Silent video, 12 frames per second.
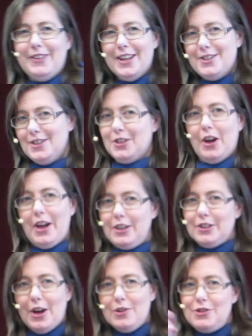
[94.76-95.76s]
Fuzzy's going,
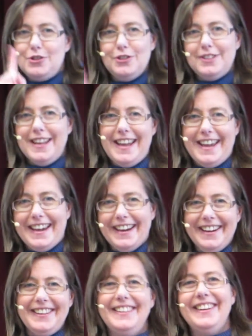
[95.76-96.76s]
"Don't you dare."